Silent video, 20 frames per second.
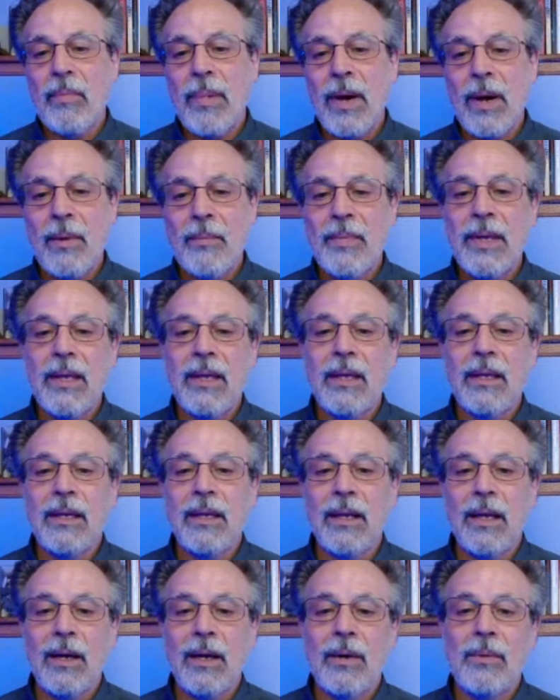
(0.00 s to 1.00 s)
pumping
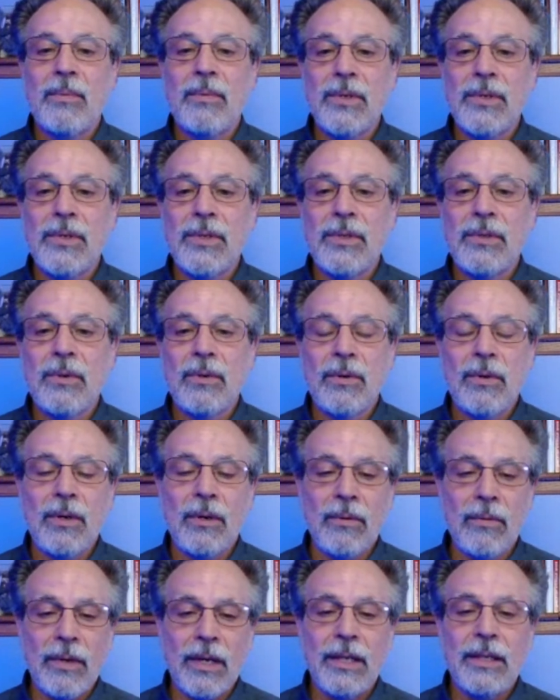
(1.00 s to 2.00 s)
can help restore
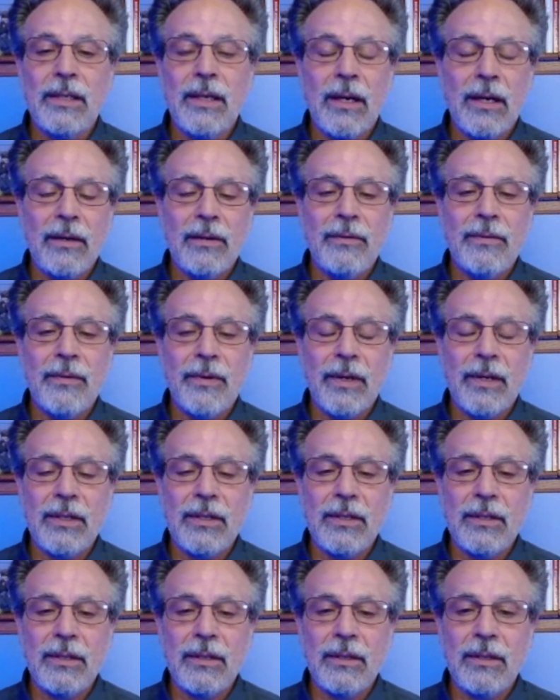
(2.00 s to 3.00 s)
erectile
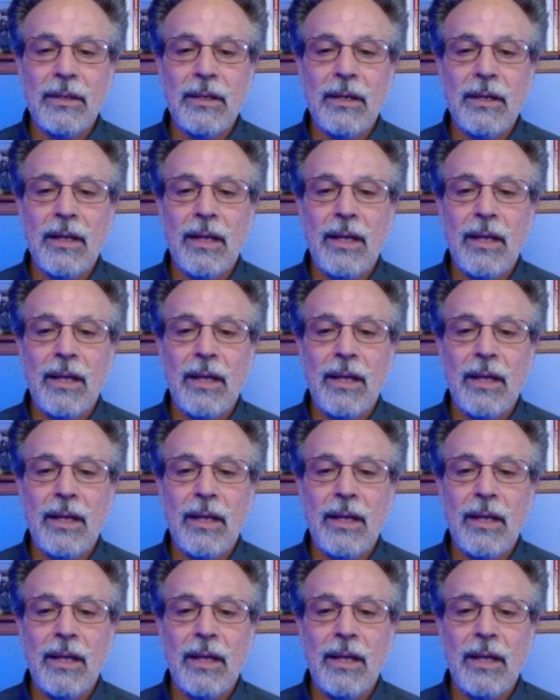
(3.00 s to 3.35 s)
function